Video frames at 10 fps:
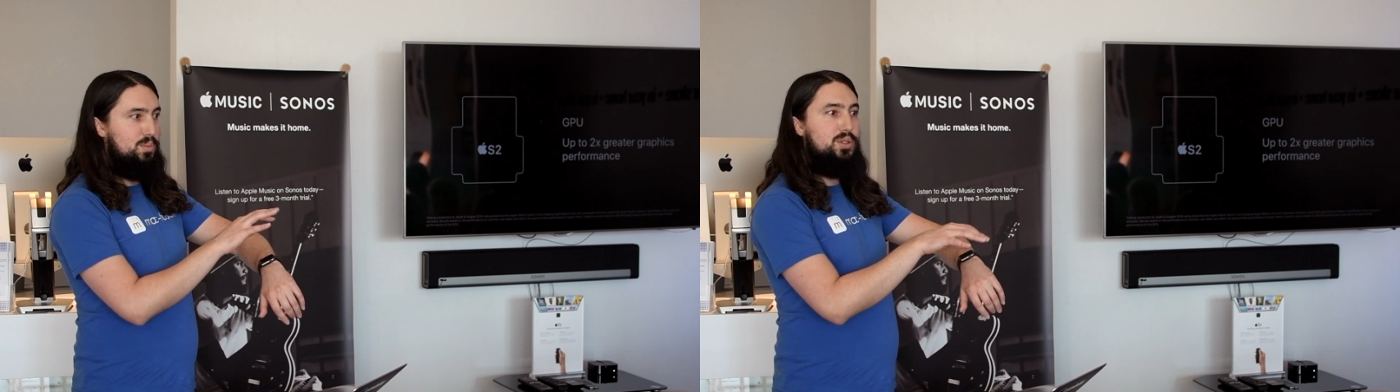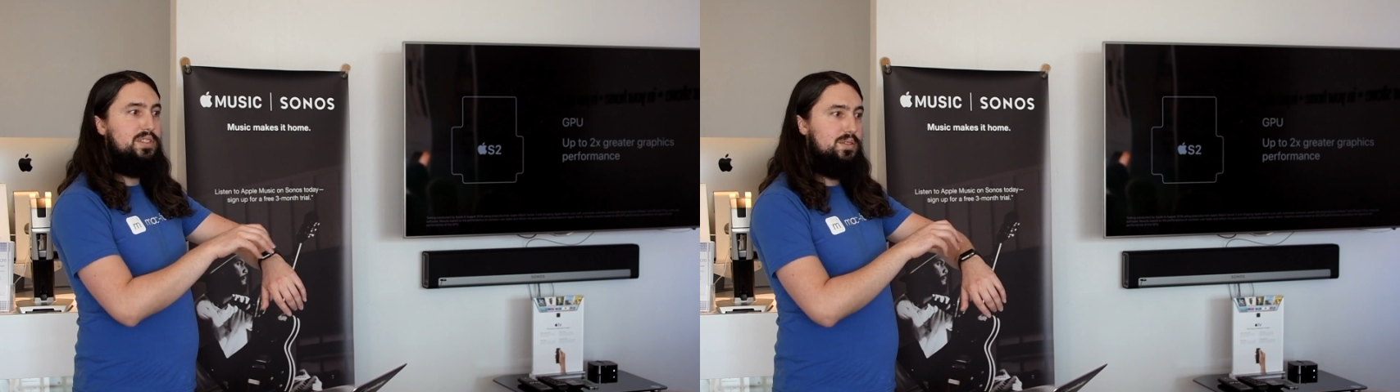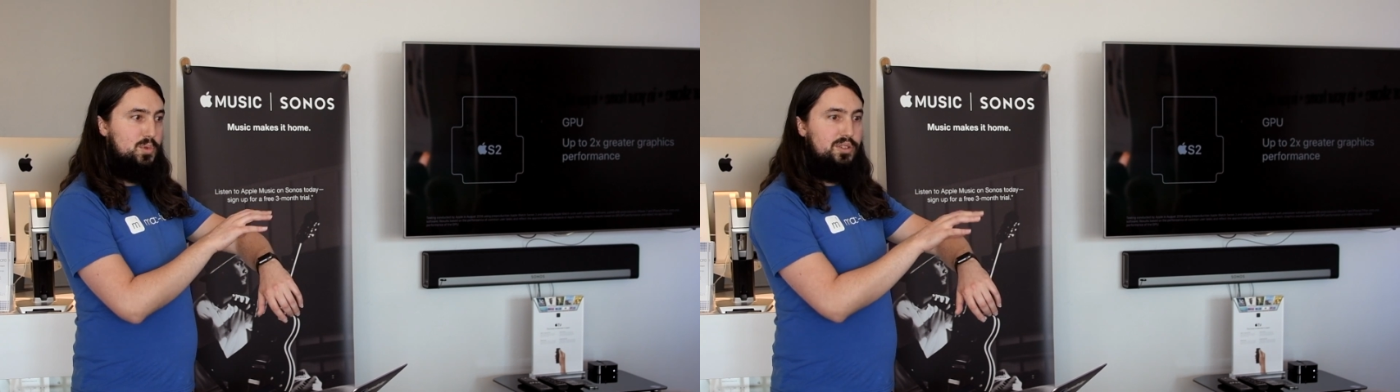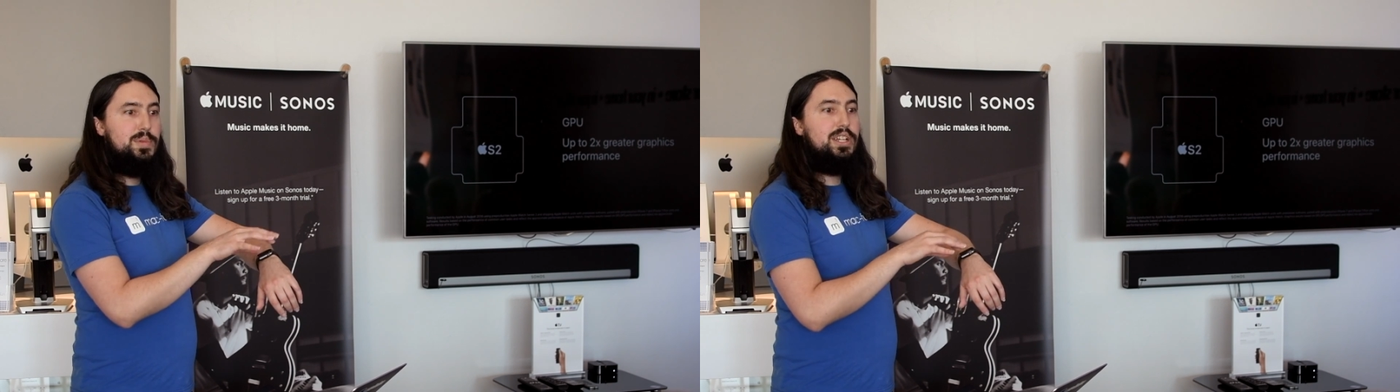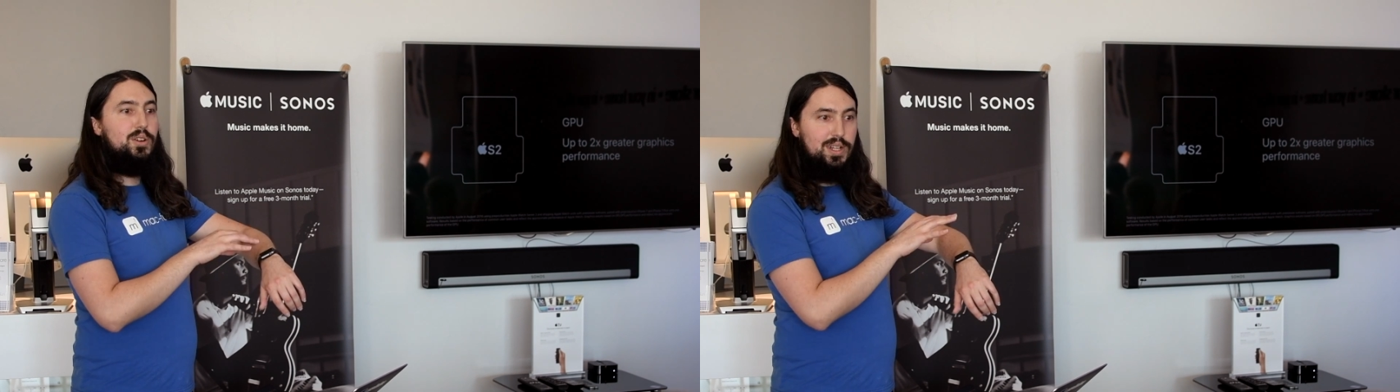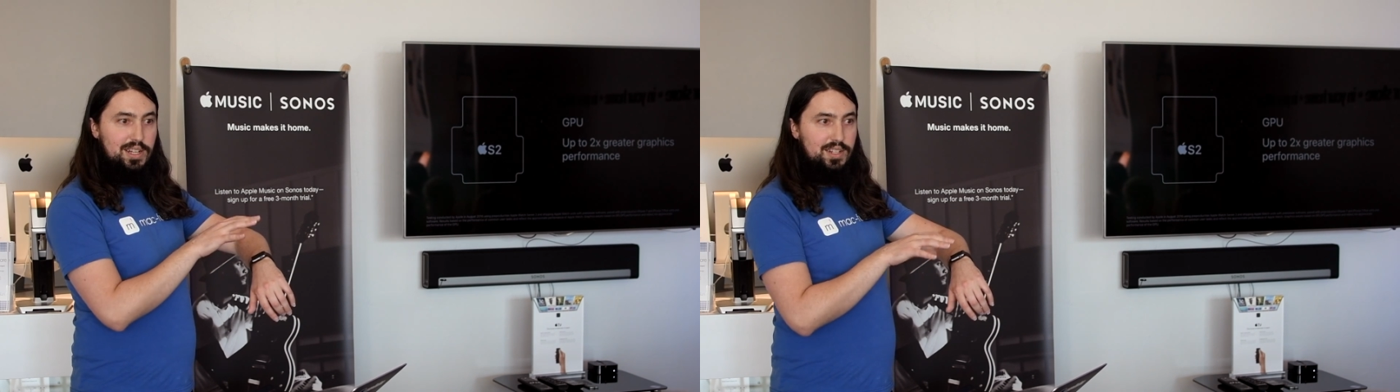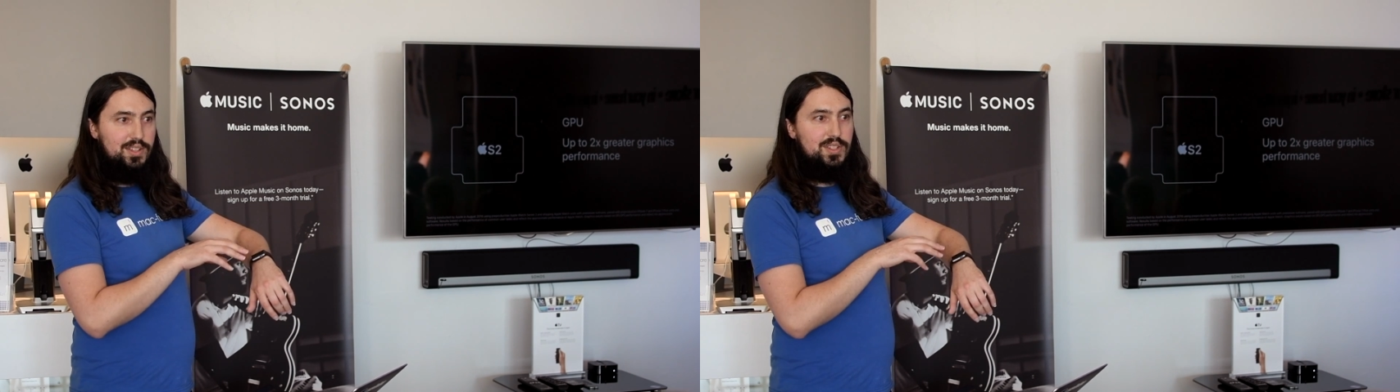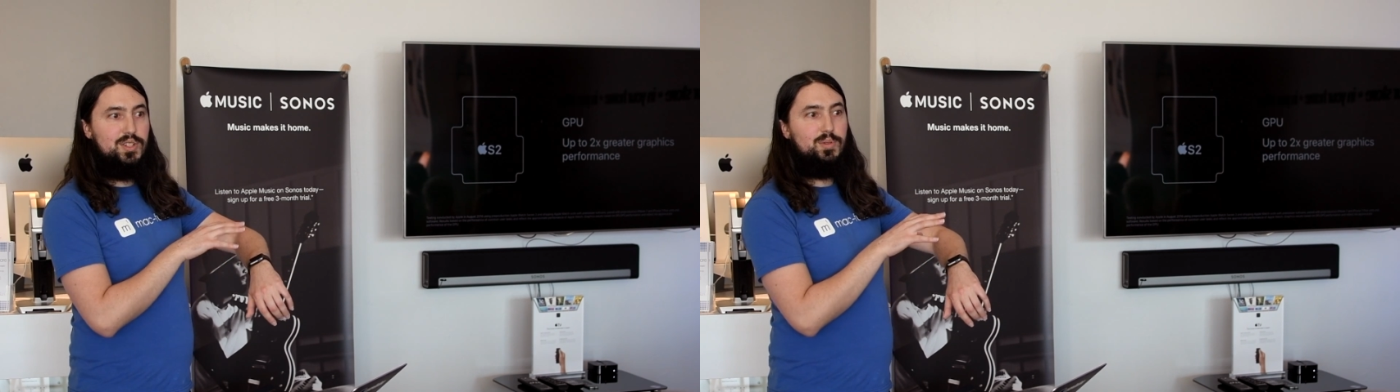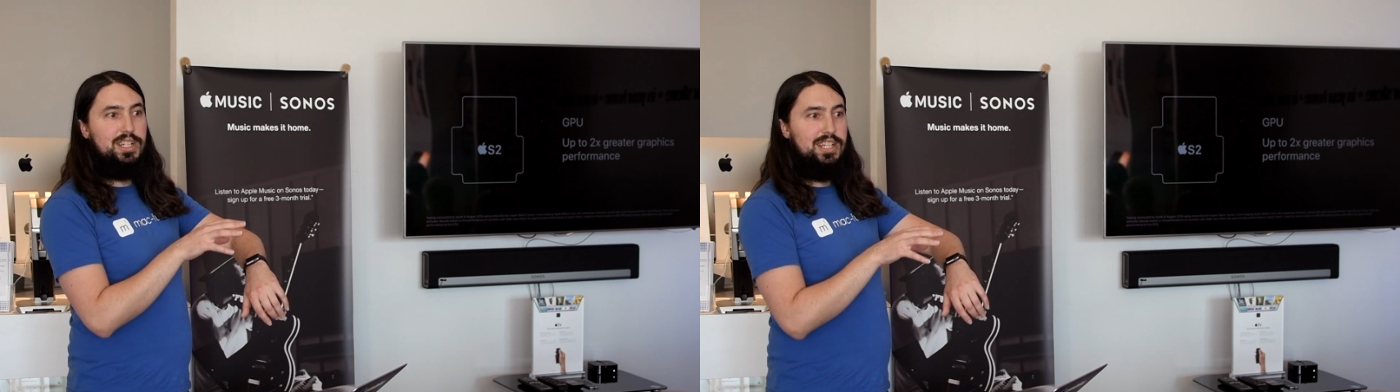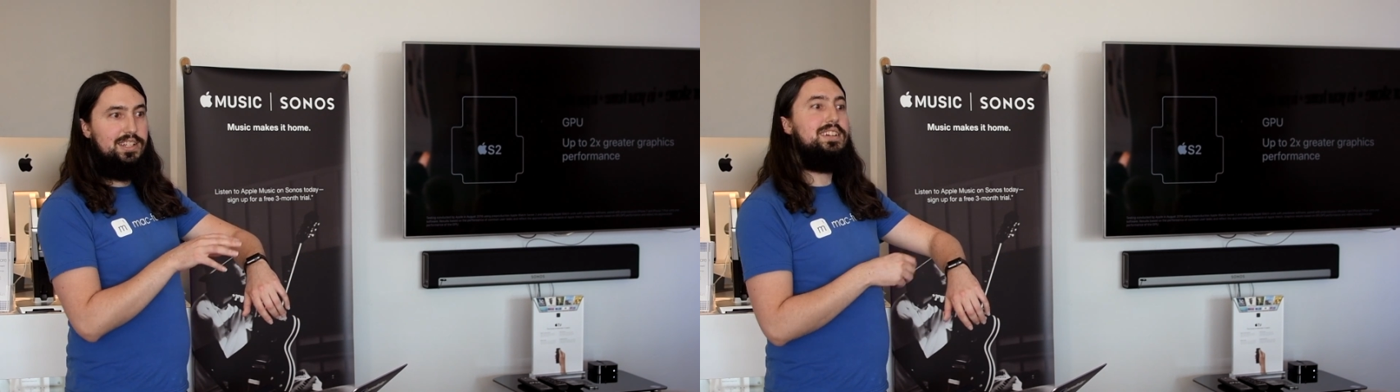movement going on the
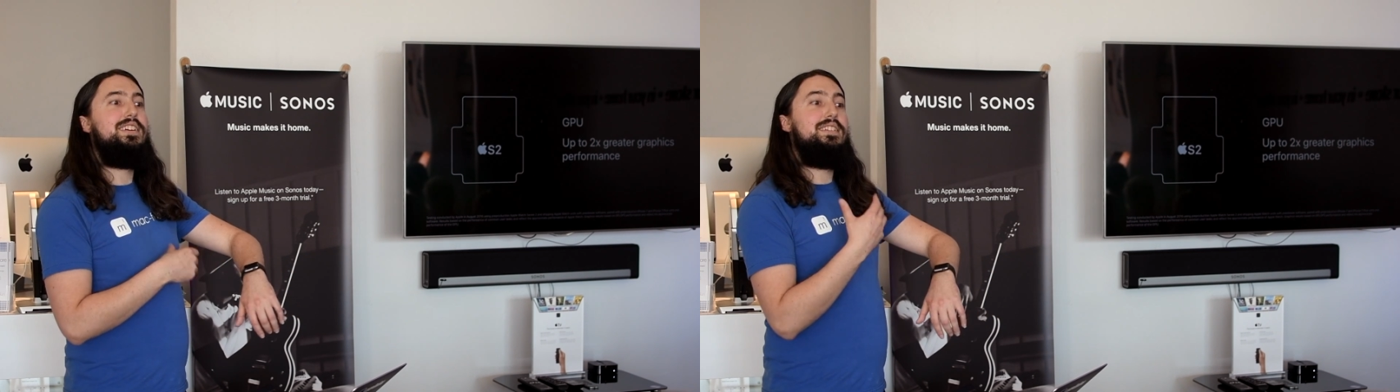screen.